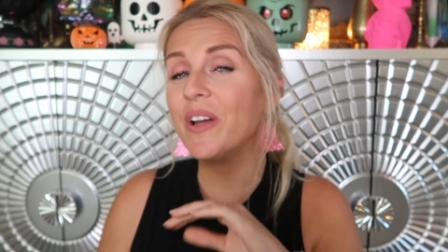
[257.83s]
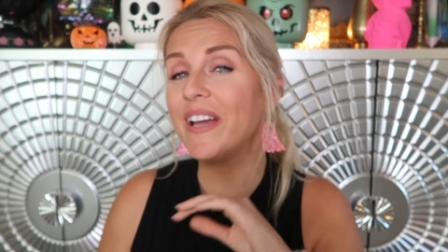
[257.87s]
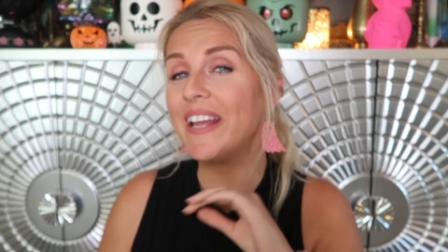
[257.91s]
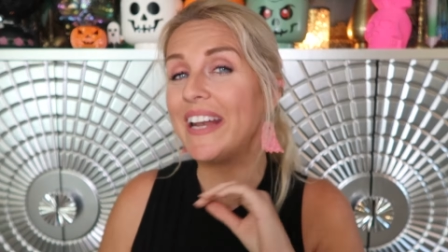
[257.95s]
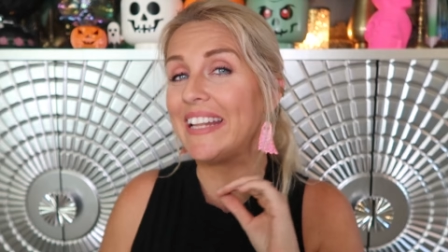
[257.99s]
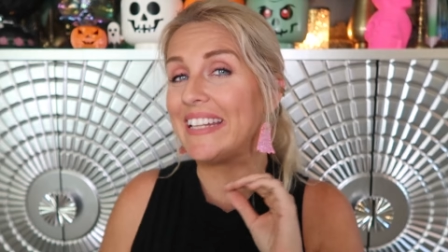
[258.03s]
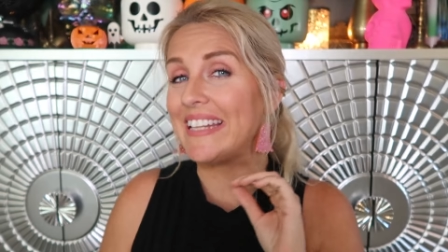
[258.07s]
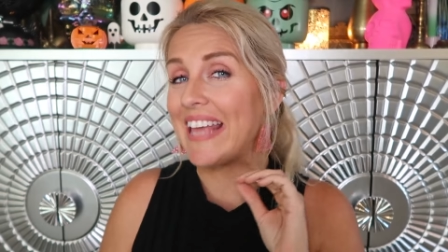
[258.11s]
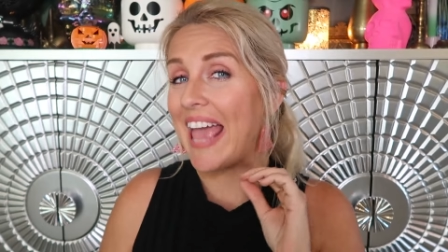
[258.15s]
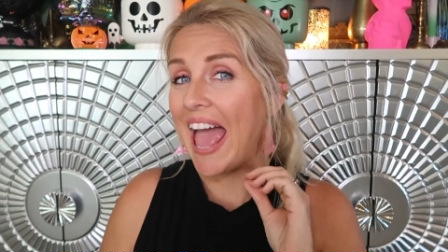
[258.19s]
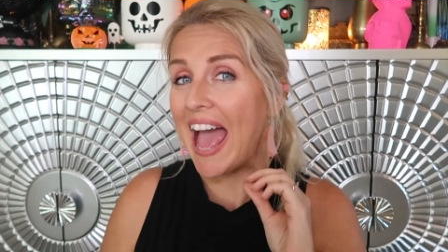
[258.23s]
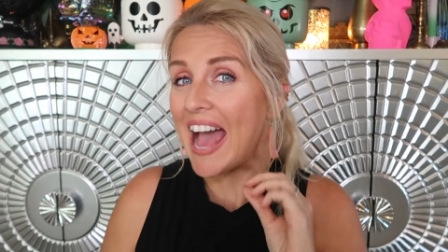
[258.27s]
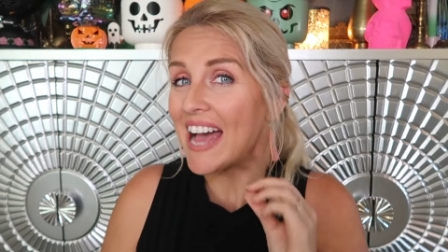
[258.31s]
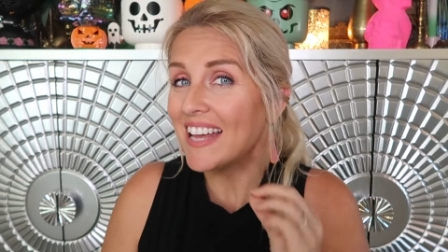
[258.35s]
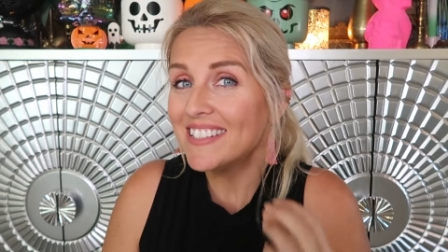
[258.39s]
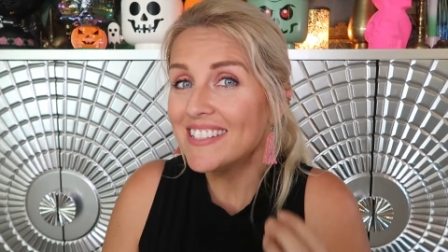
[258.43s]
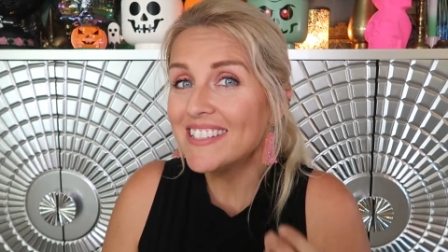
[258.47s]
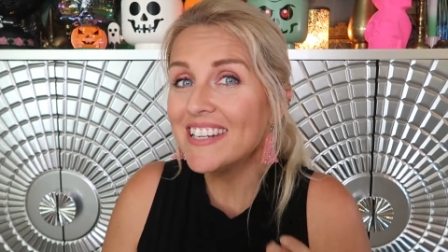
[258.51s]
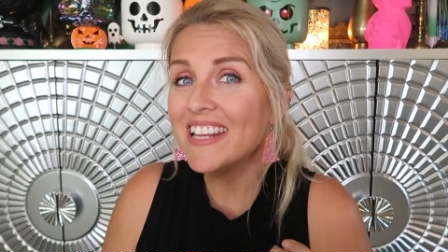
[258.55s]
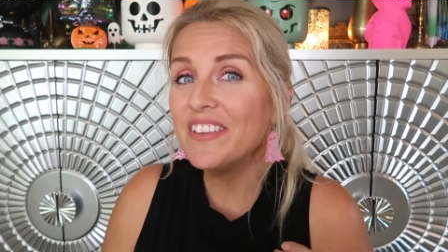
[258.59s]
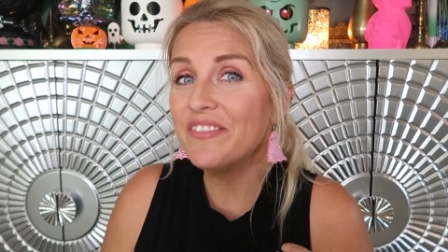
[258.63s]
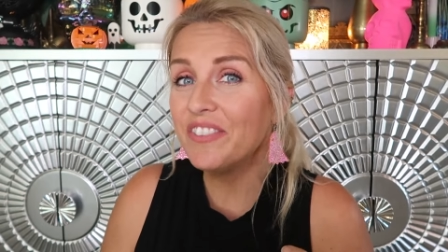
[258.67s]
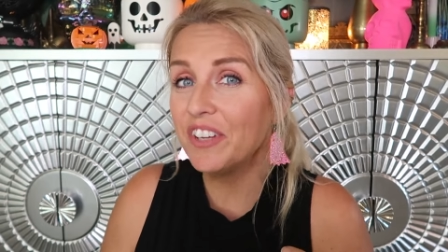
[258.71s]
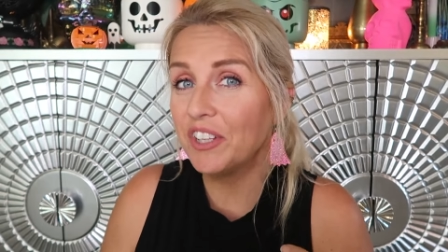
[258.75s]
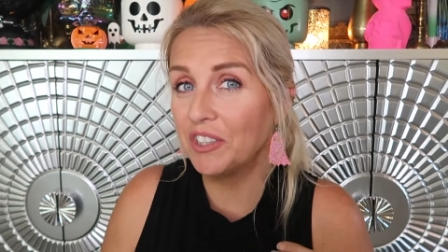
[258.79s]
it
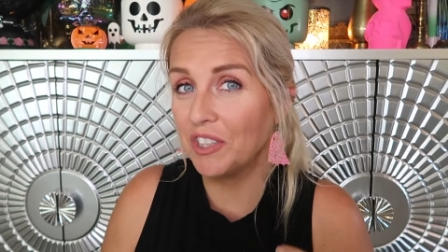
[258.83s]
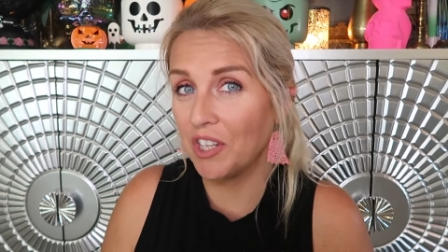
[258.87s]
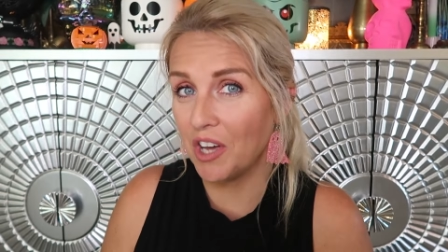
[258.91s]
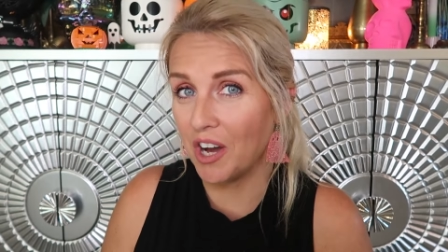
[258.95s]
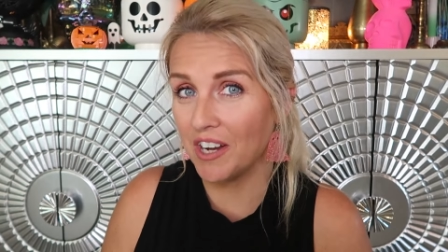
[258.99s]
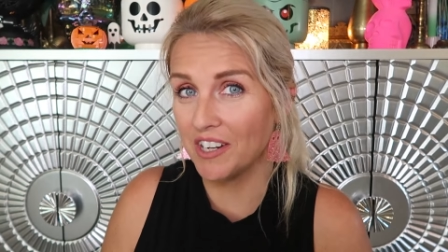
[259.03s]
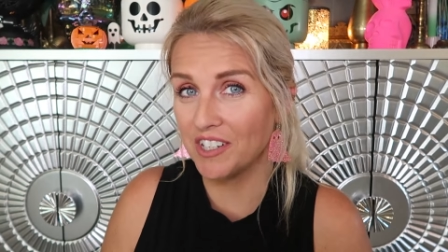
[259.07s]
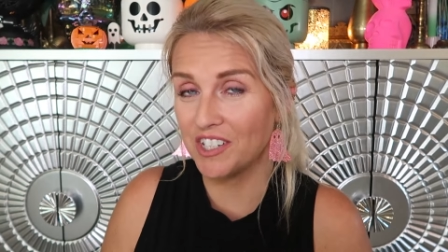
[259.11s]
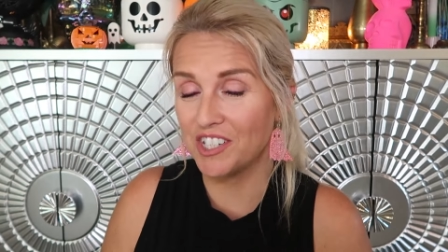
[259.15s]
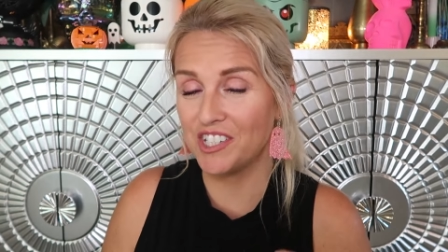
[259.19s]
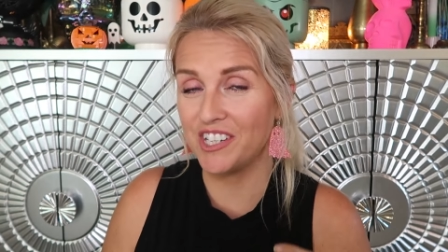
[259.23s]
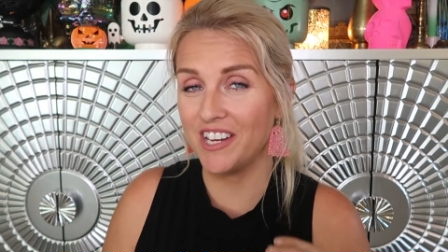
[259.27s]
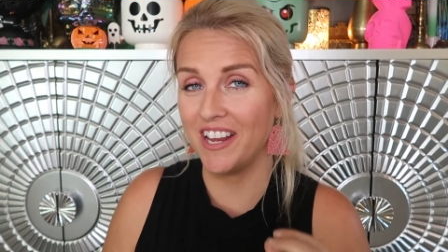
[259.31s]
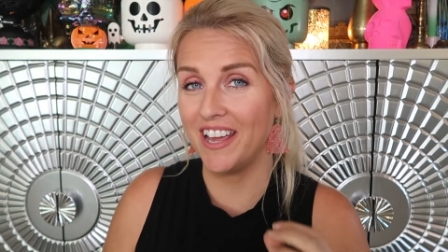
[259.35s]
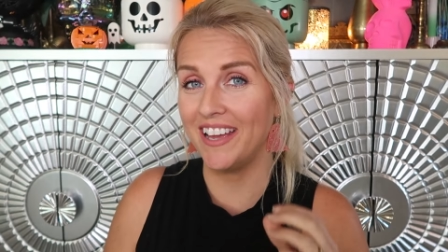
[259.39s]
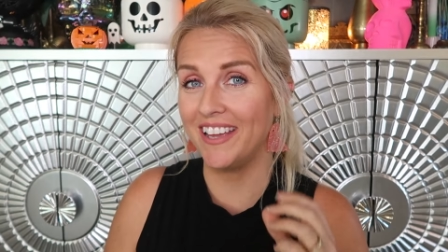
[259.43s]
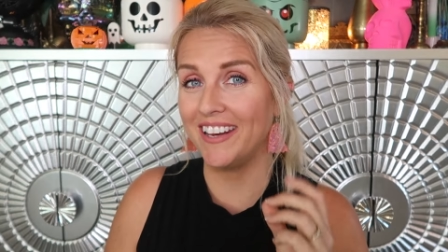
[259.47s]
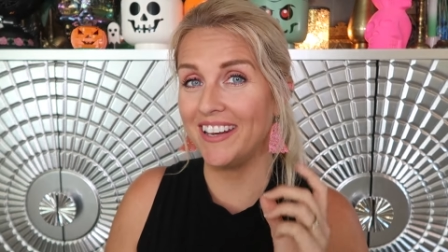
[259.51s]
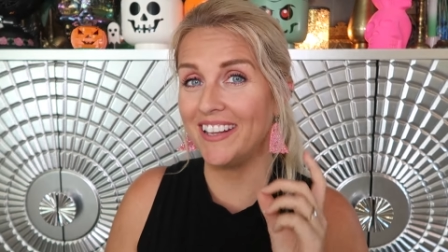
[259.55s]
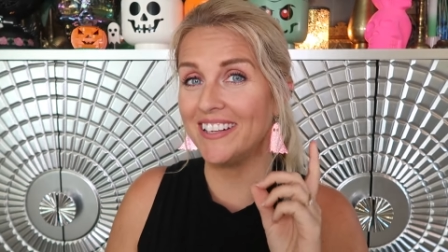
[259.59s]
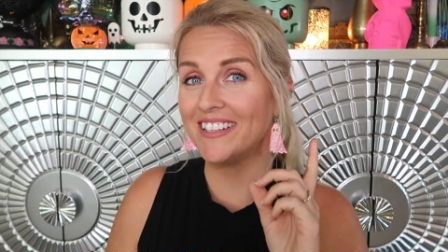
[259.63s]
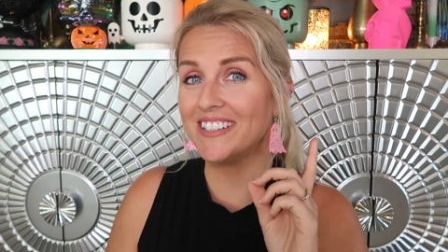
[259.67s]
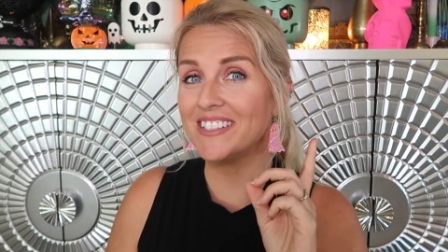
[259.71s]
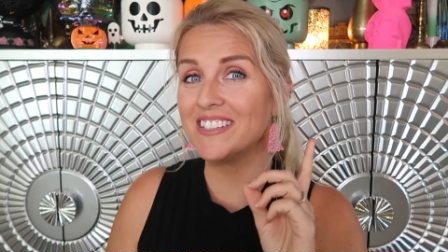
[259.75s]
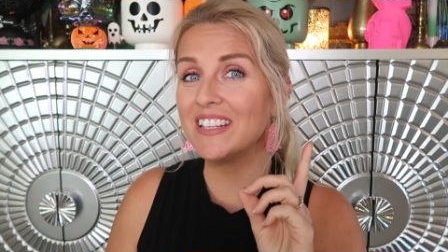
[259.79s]
hasn't even launched
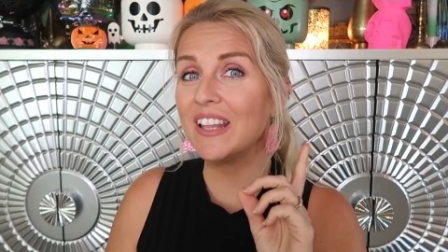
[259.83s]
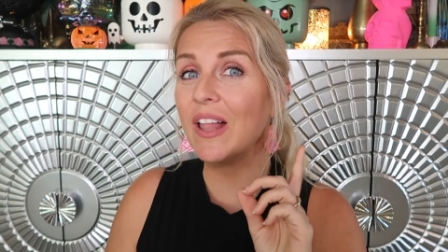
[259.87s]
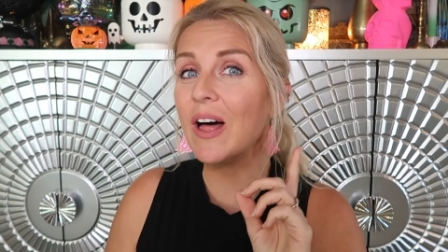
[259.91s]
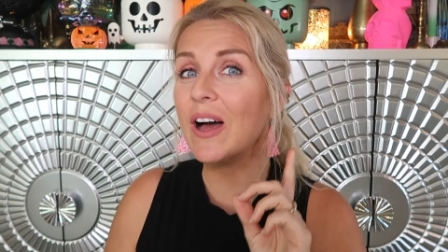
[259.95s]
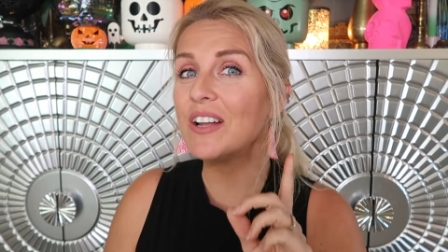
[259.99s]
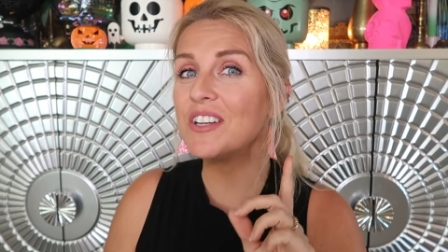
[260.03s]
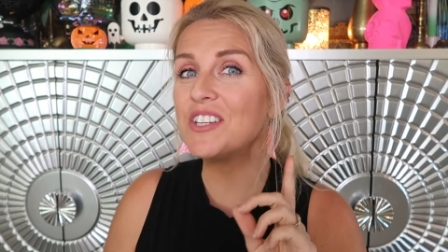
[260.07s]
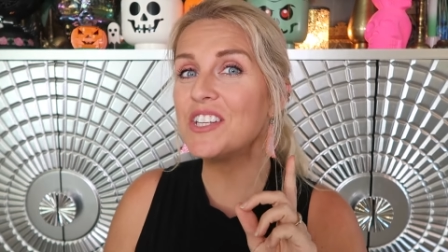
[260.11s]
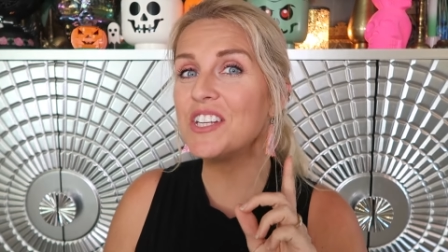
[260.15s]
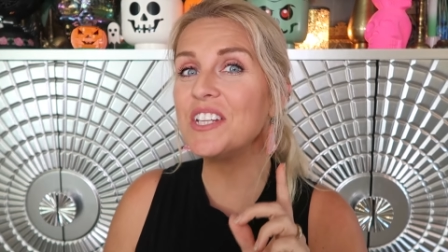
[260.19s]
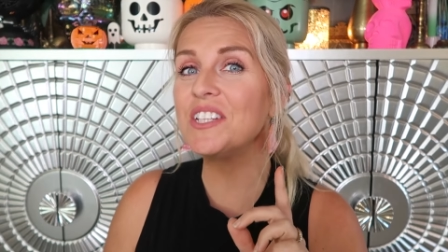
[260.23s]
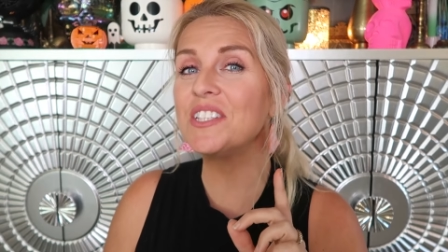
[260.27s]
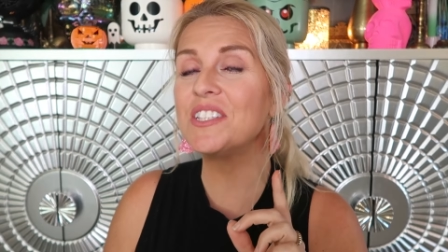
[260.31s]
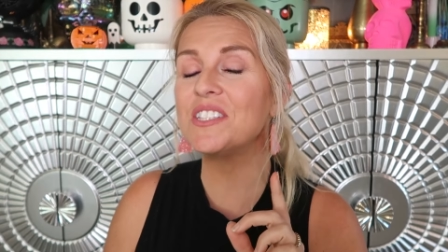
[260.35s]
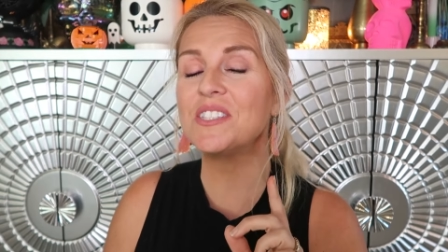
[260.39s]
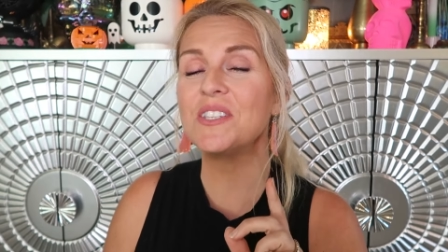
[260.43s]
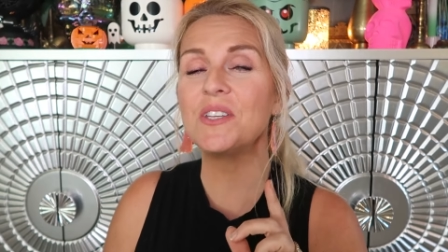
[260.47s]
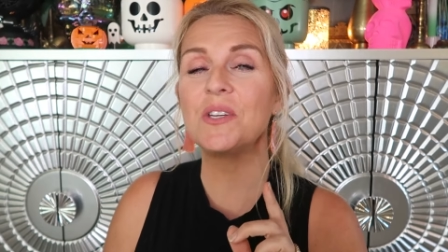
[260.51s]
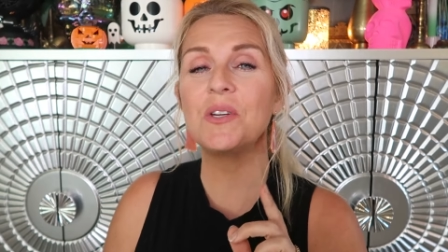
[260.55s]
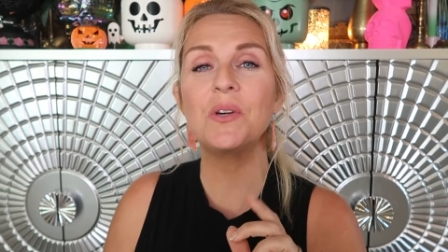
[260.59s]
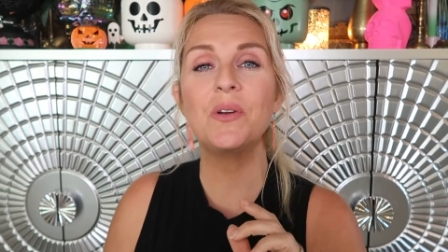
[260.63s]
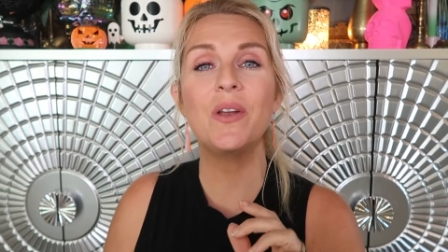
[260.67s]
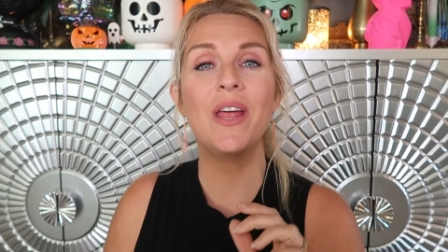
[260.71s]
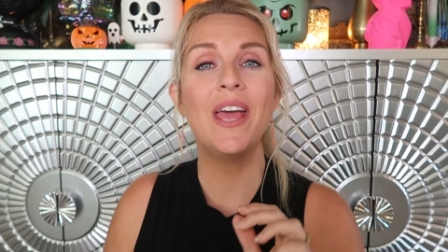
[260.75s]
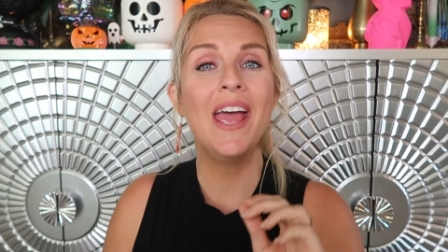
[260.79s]
yet. It is launching
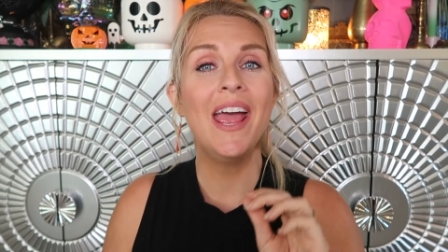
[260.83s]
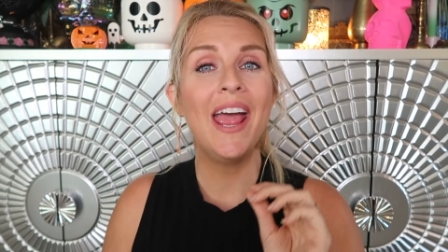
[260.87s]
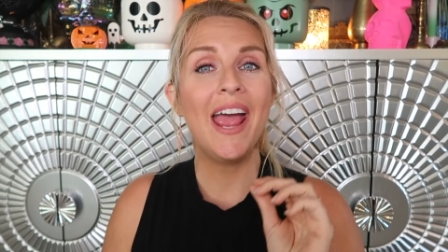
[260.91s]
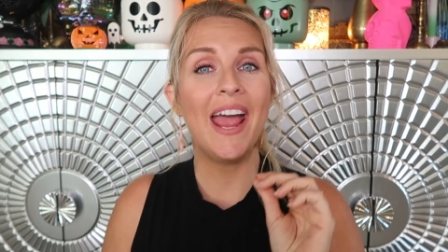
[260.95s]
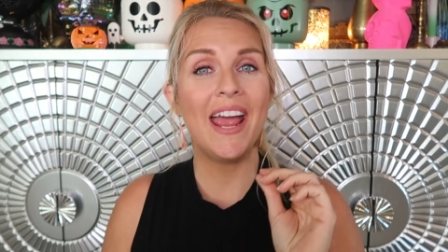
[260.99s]
soon,